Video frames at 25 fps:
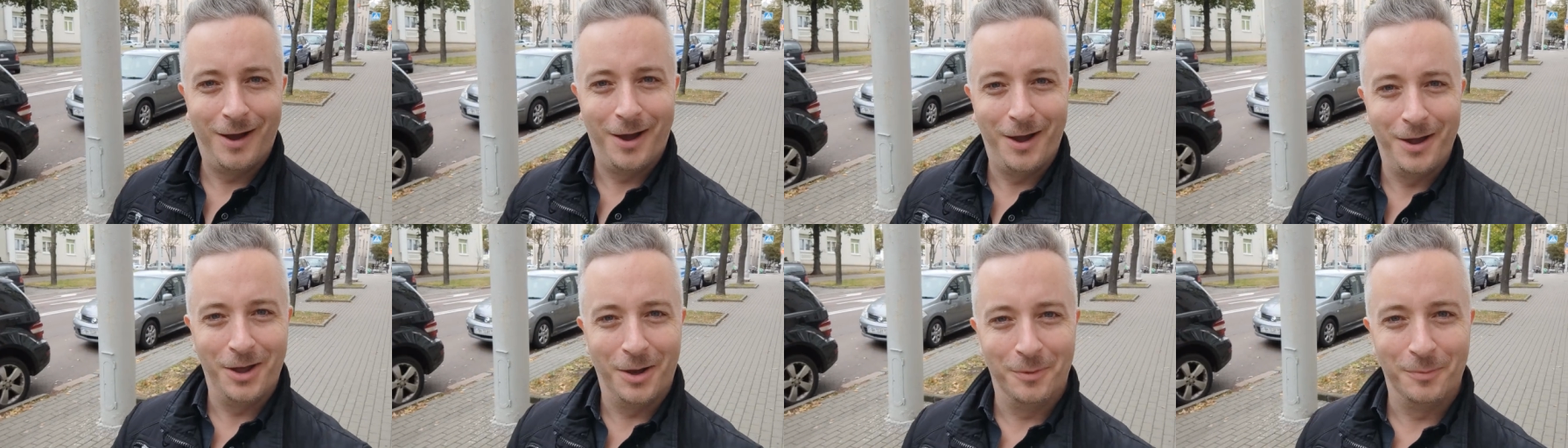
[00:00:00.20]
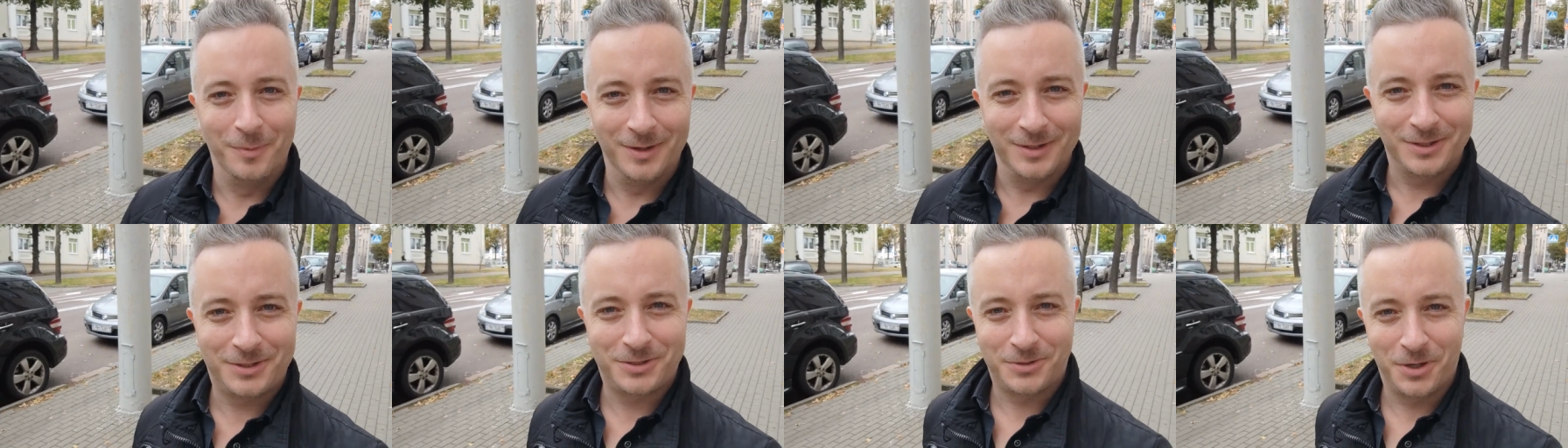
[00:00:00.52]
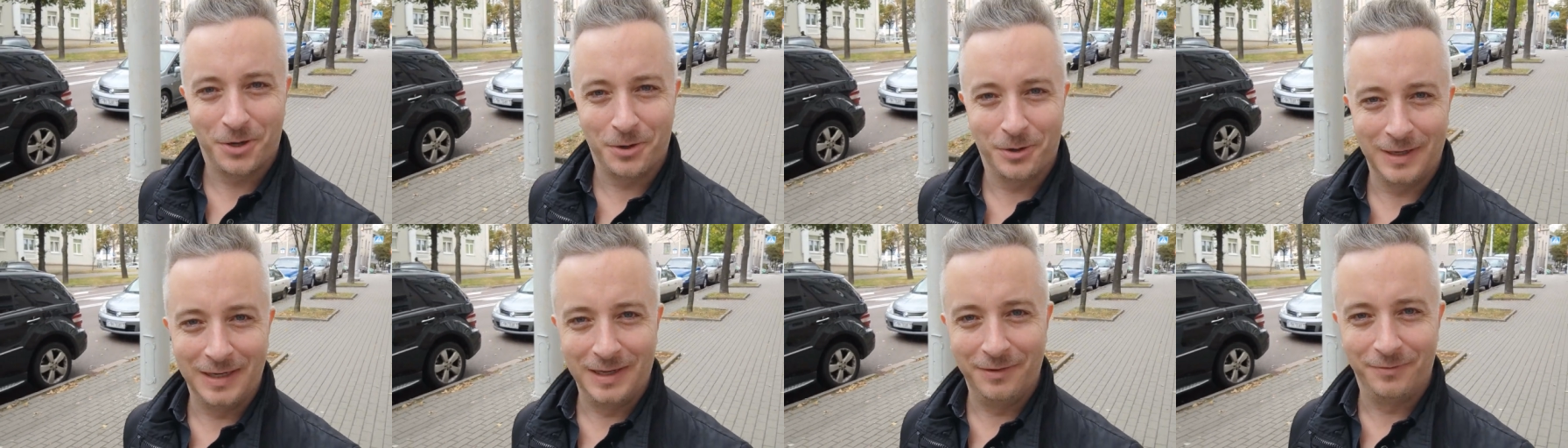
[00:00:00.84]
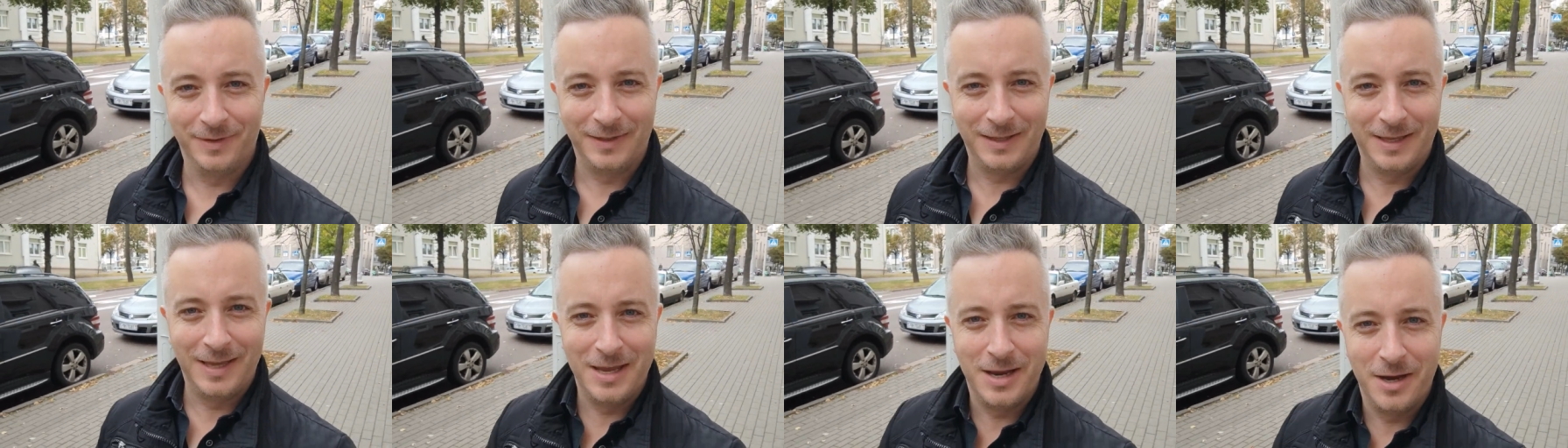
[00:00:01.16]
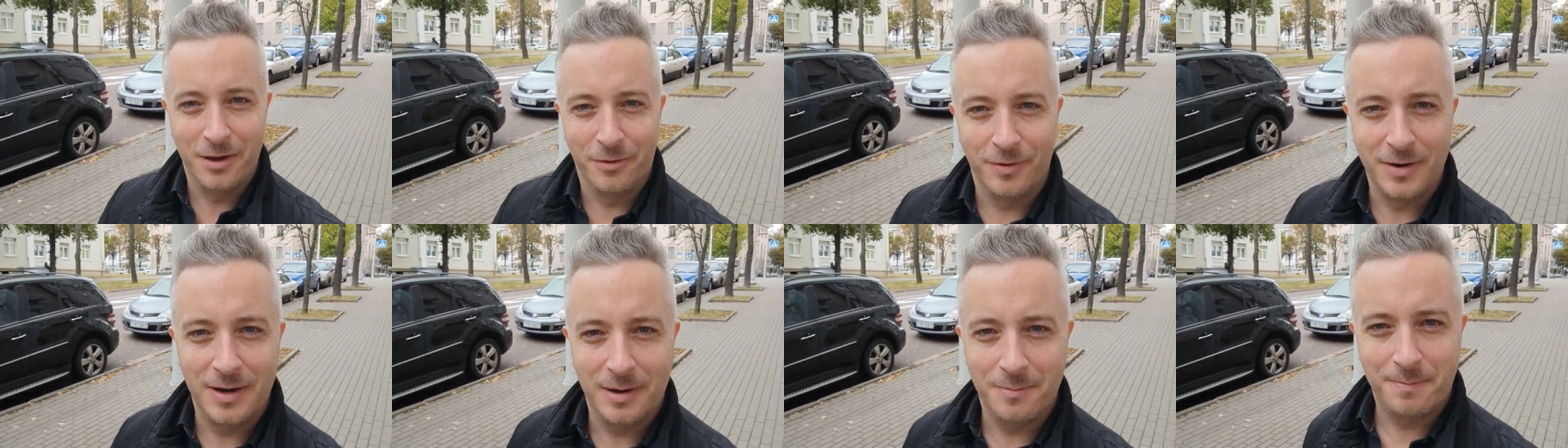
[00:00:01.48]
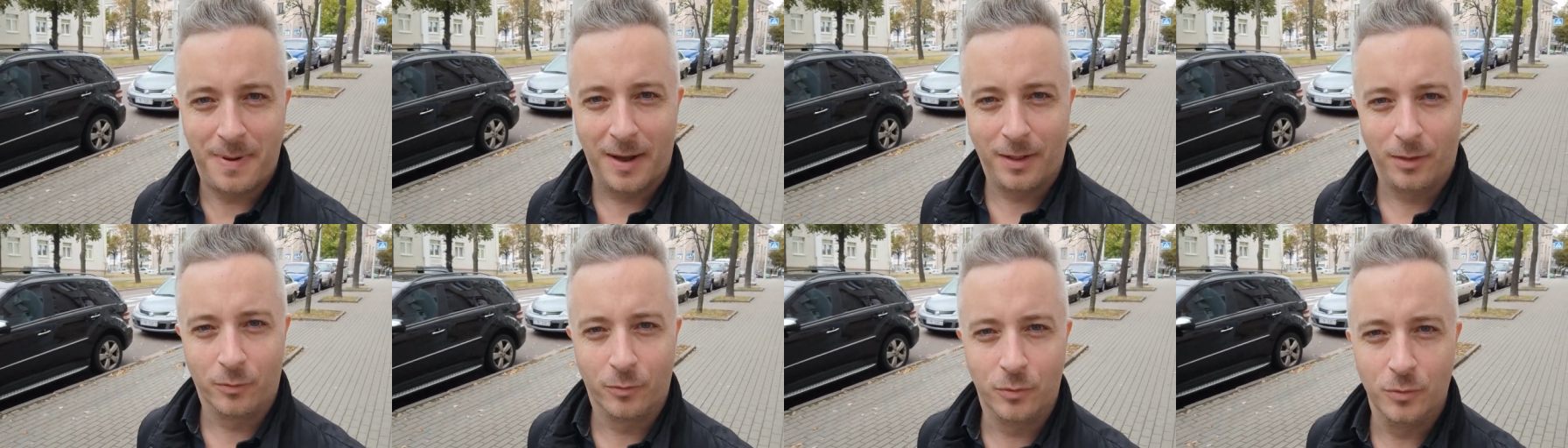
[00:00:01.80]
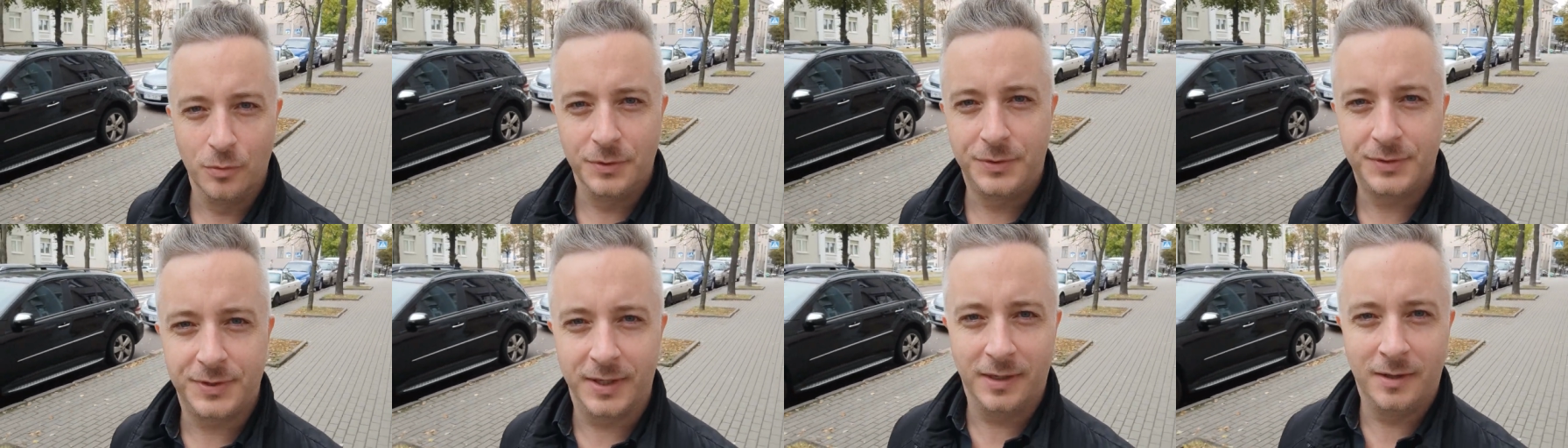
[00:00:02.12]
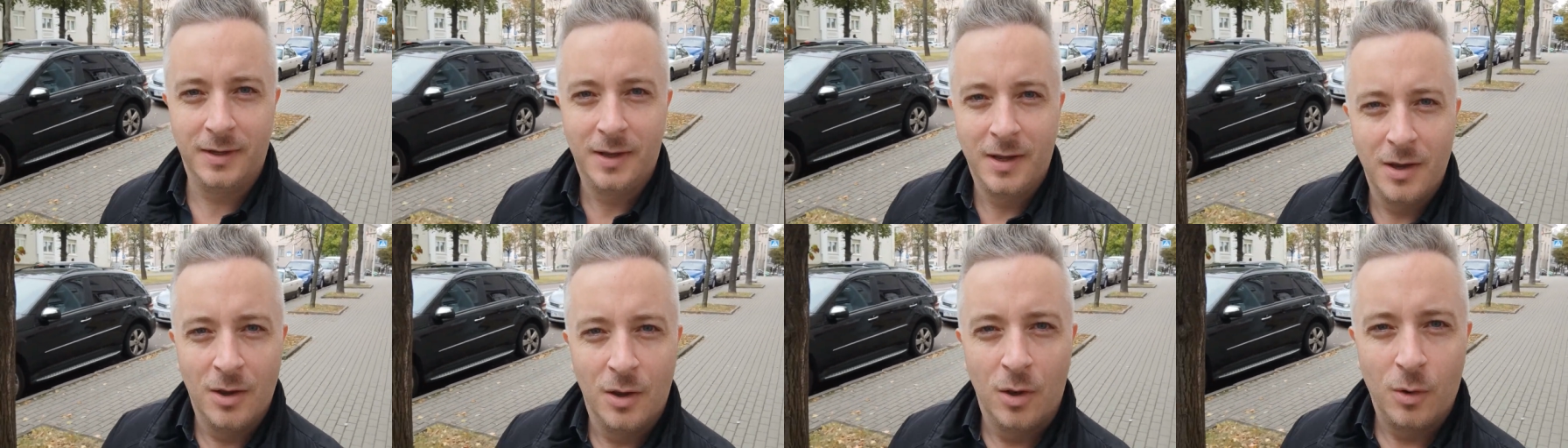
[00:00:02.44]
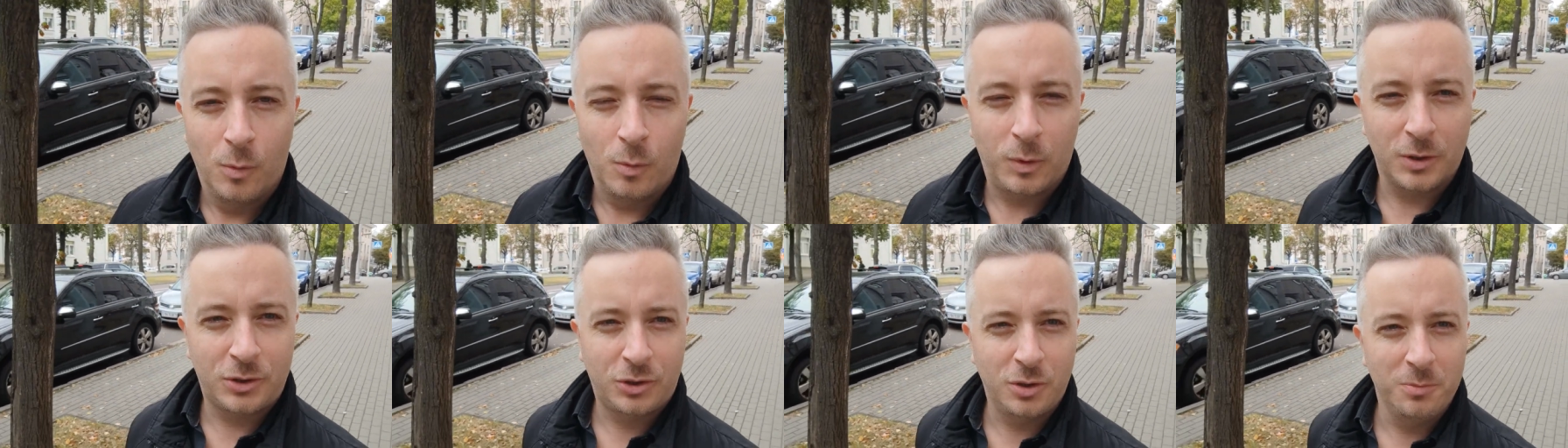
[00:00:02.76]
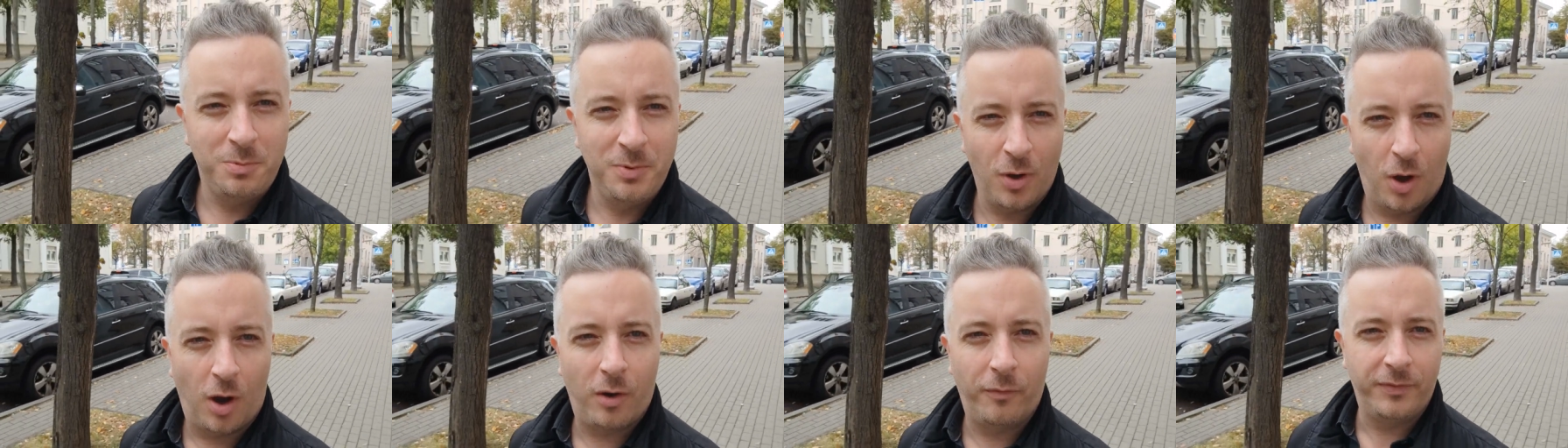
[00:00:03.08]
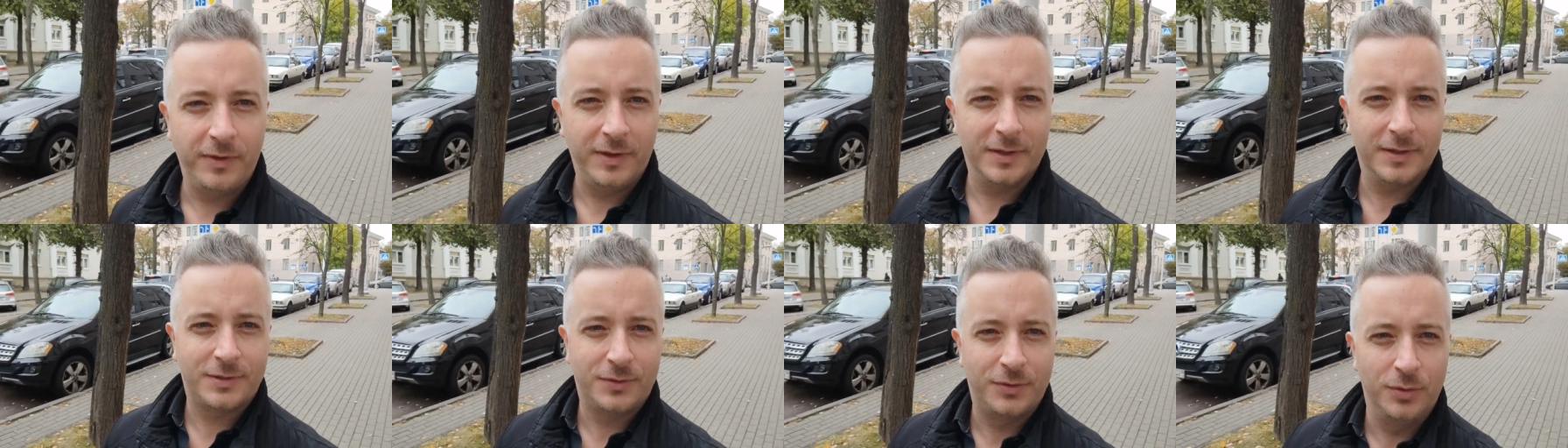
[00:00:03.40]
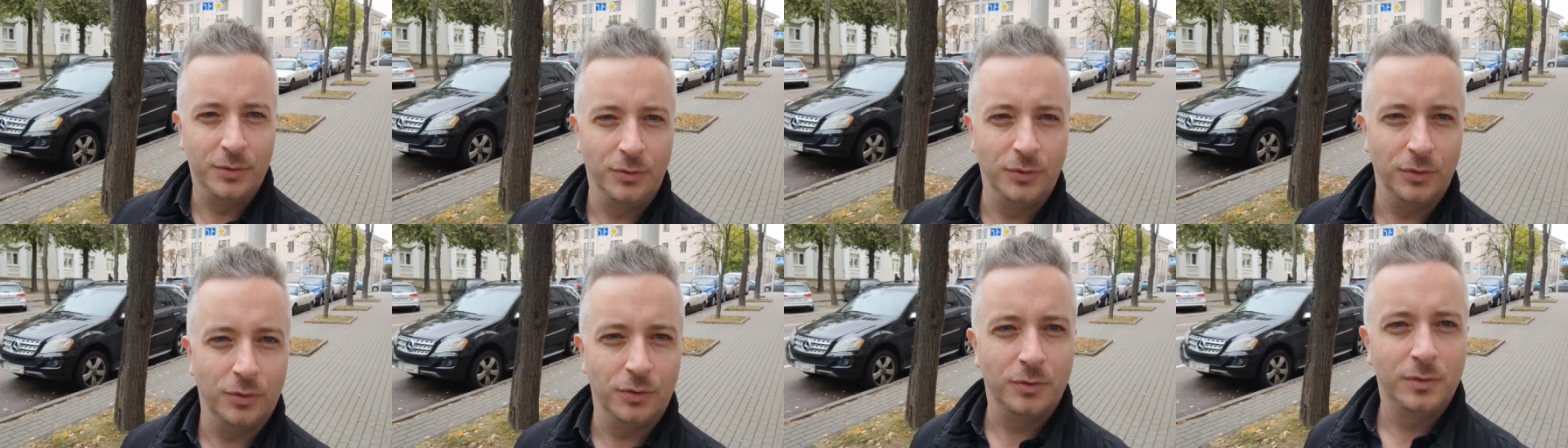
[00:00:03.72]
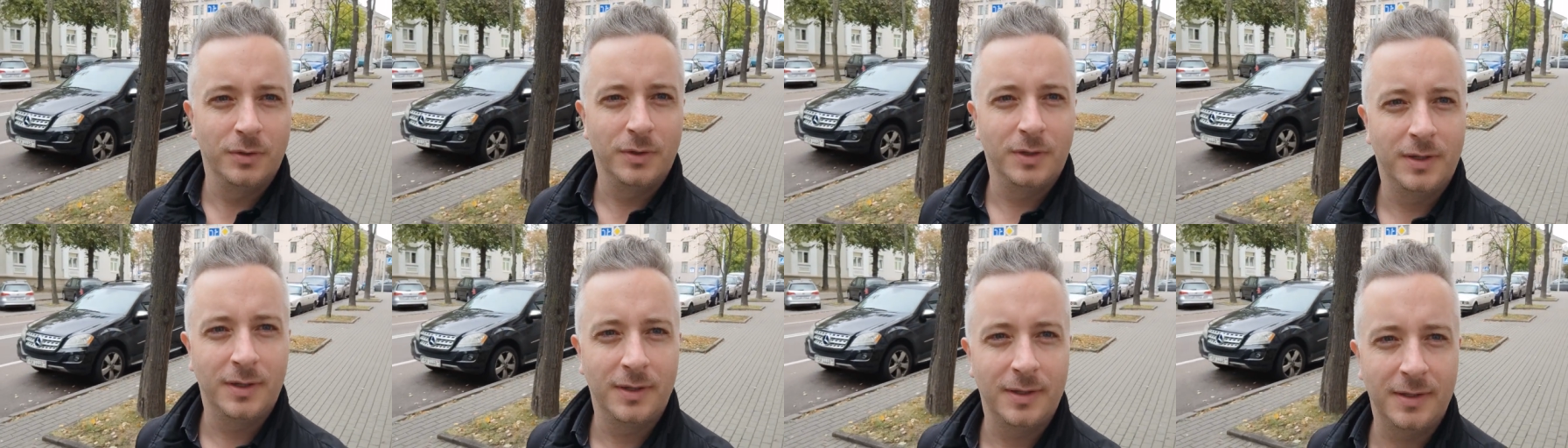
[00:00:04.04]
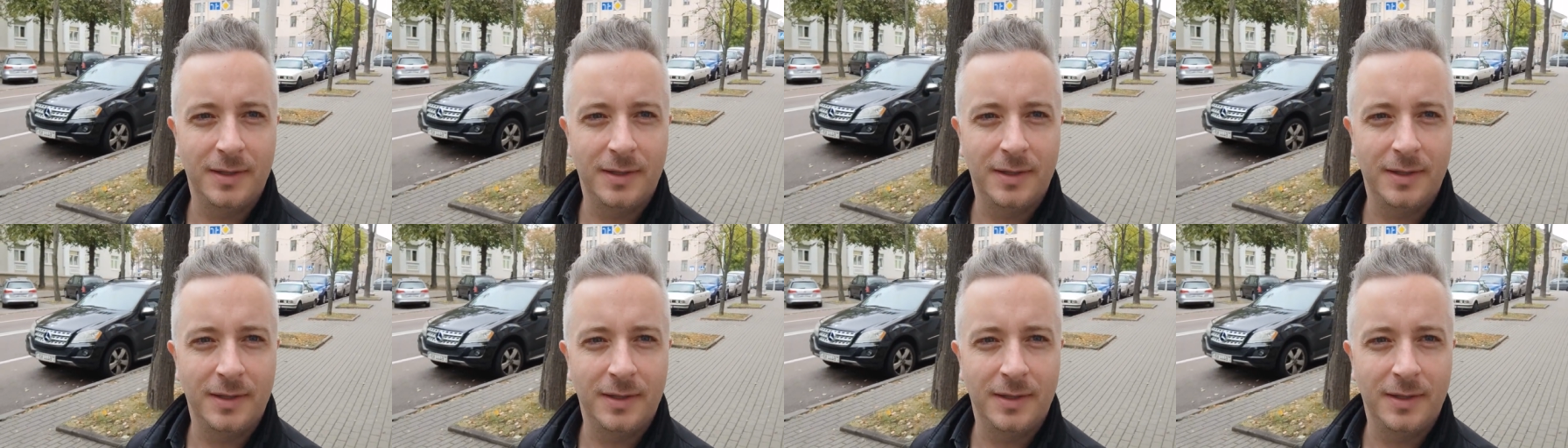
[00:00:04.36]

Hi, I'm an Australian living here in Belarus, and what should be obvious to you